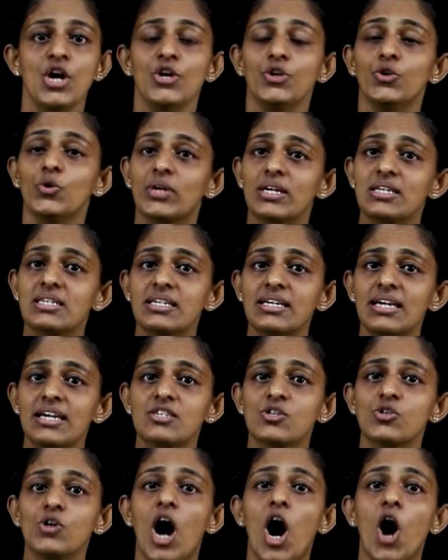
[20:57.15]
You can see
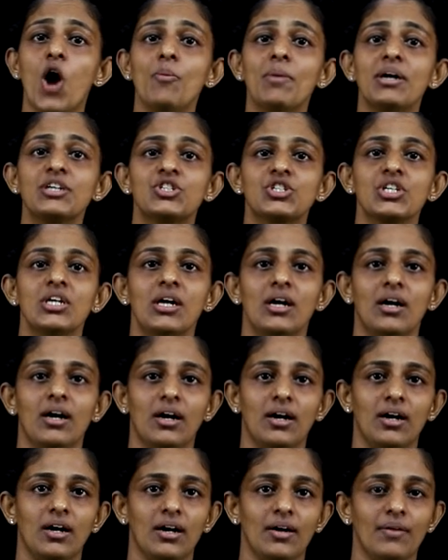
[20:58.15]
as to how much
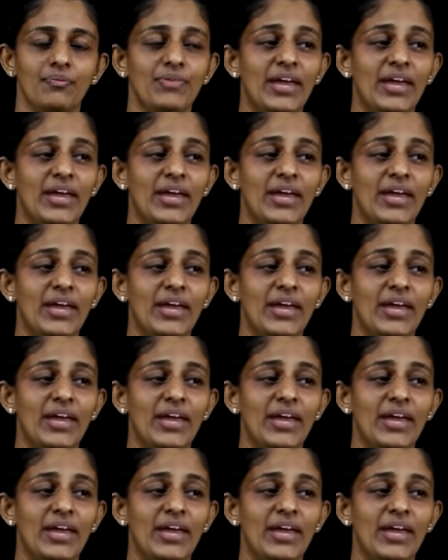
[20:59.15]
uh,